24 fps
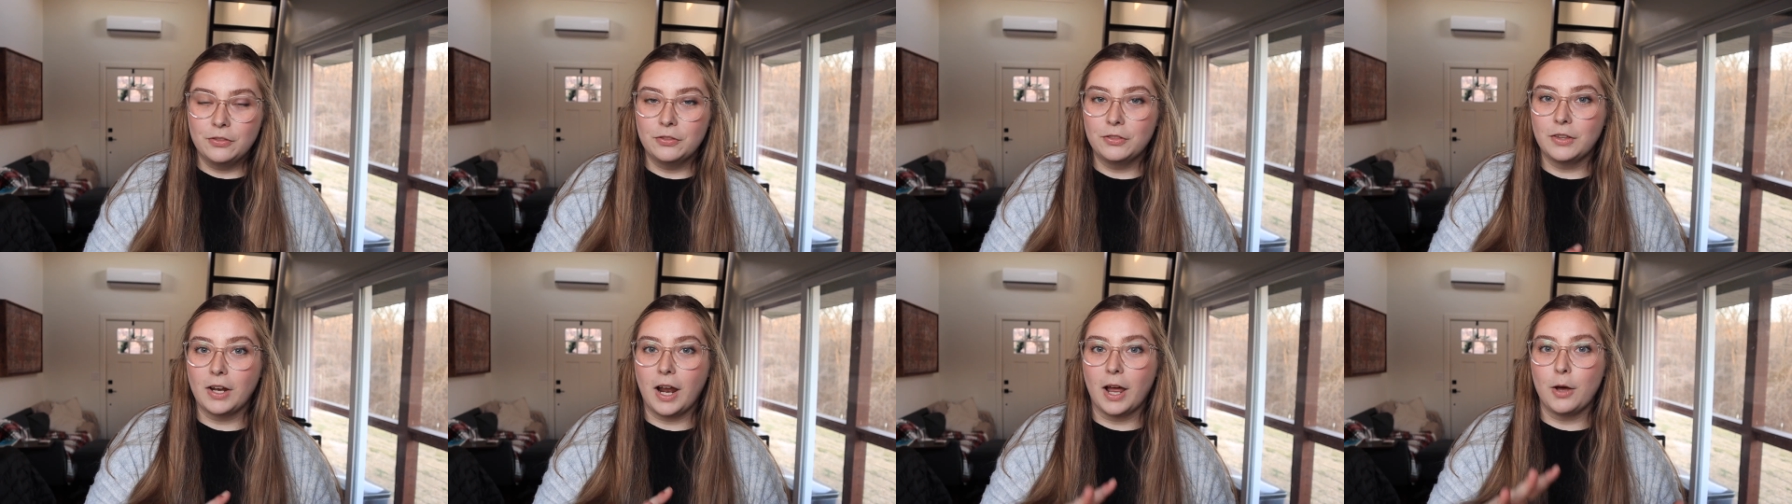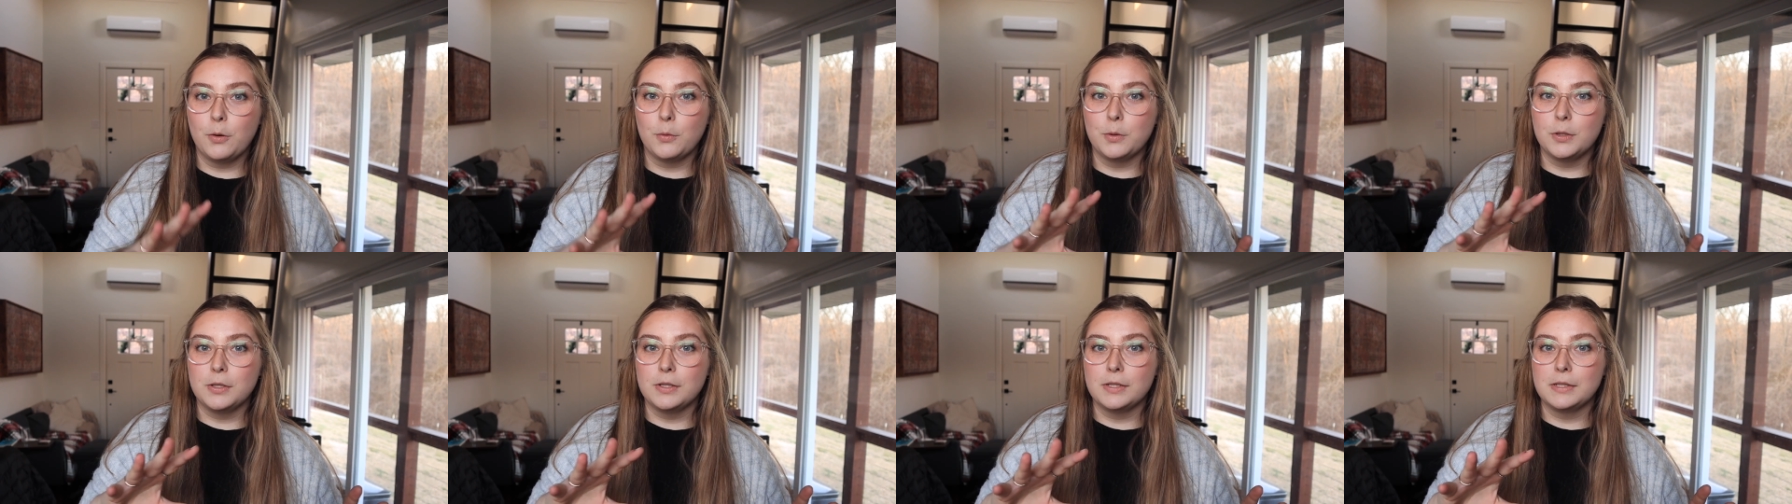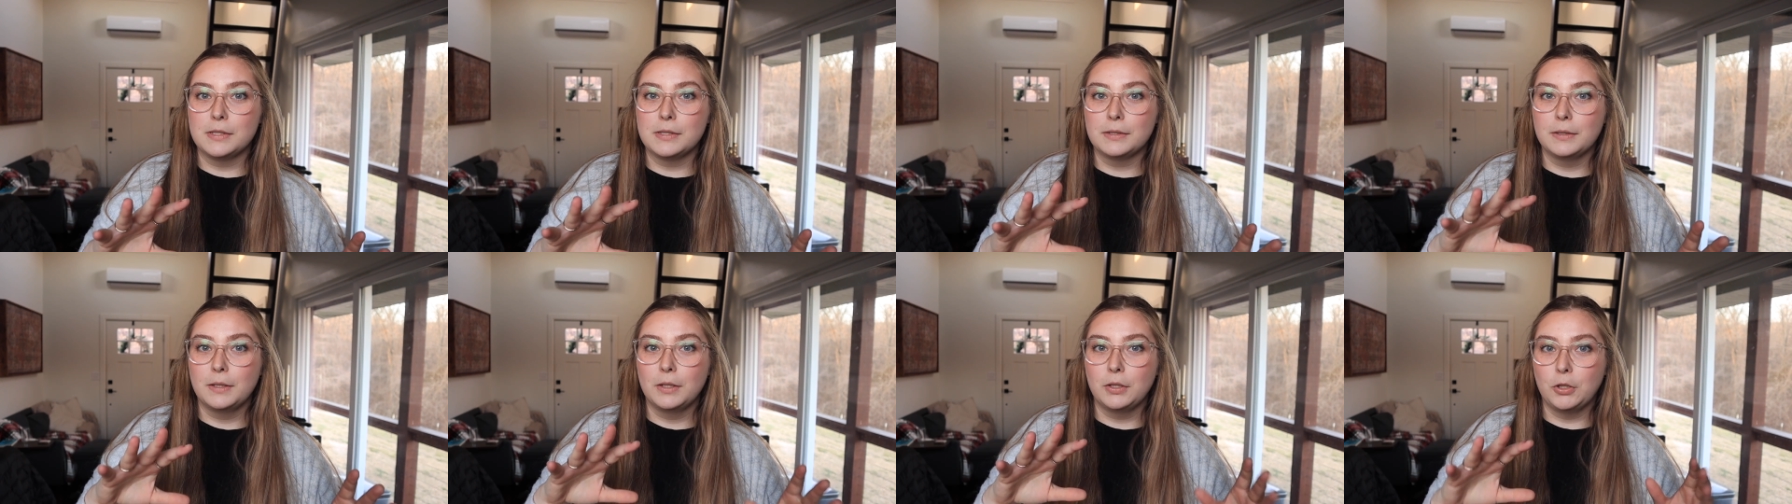that I
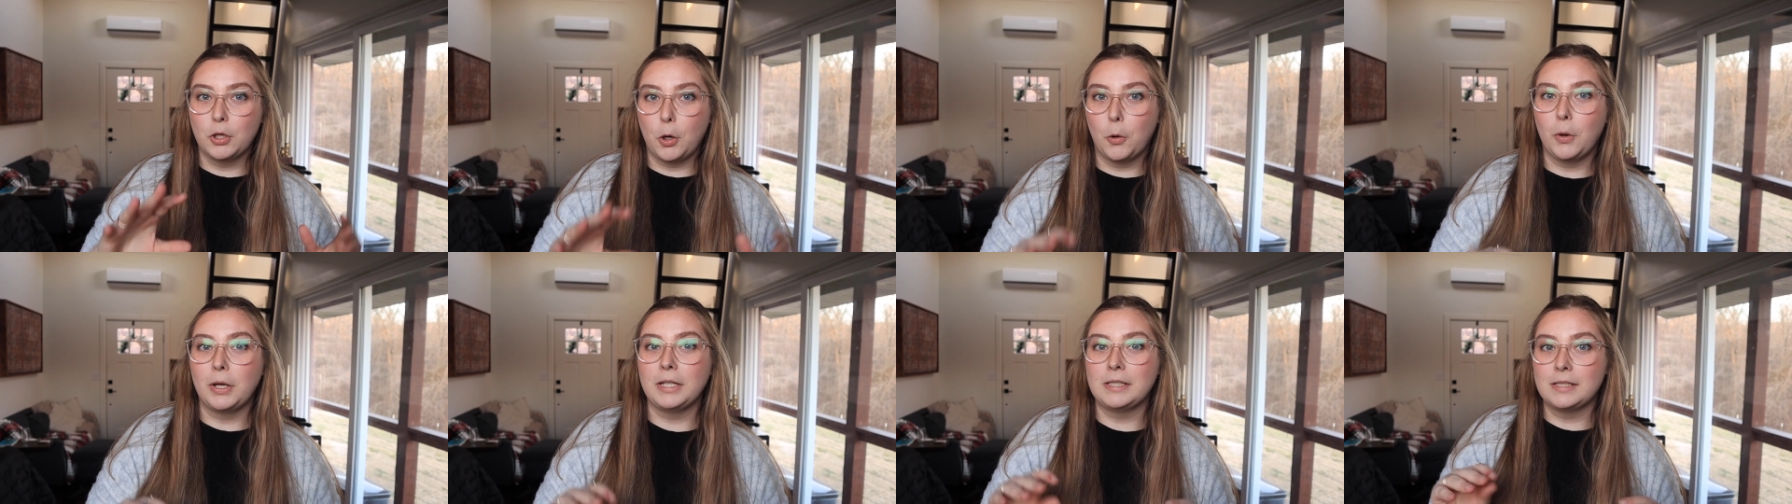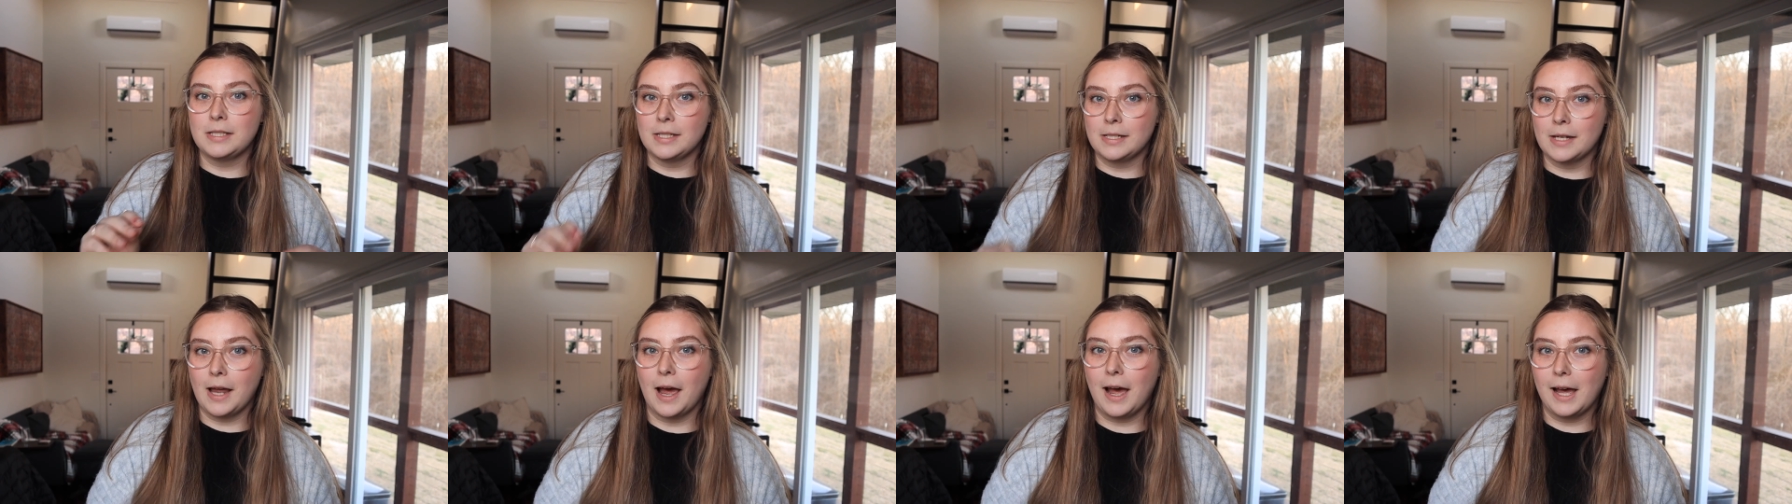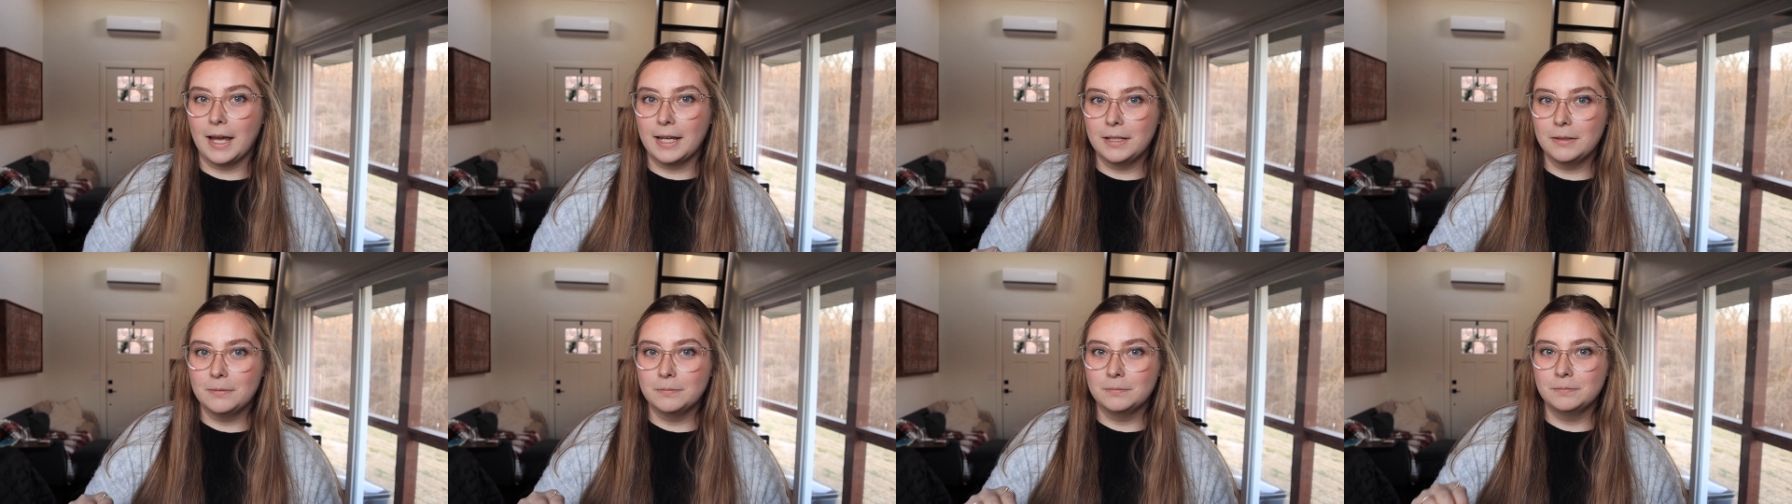was going to
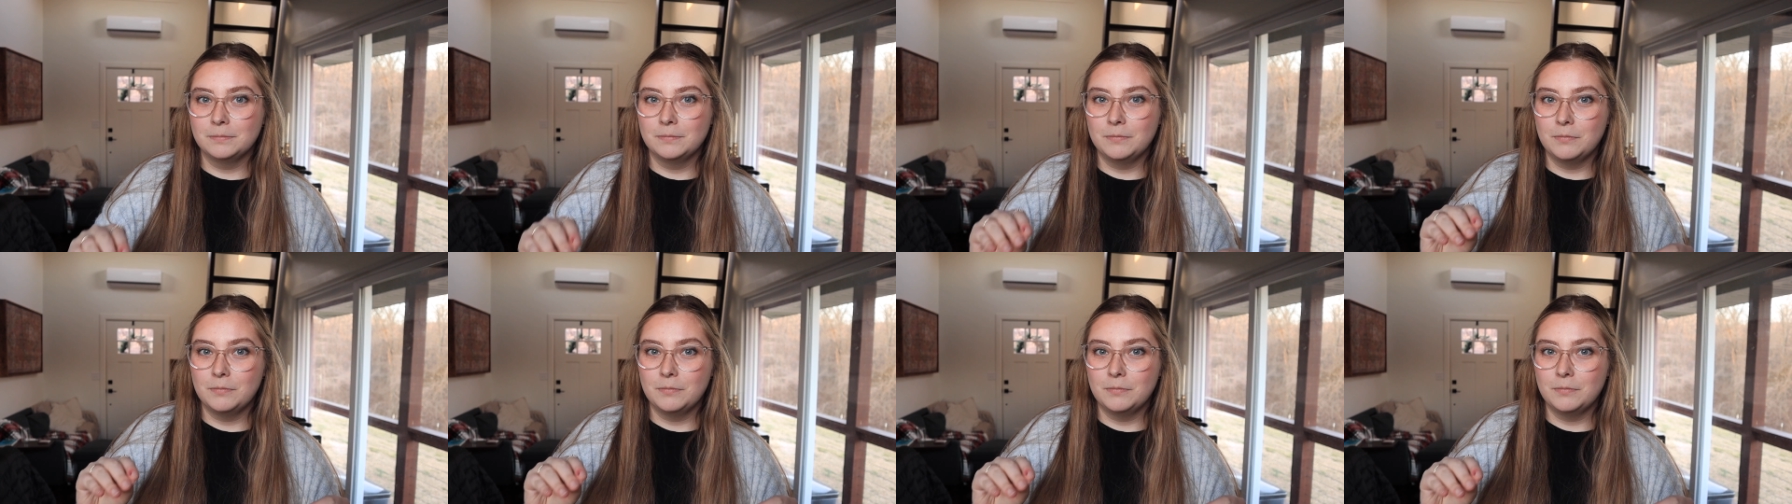die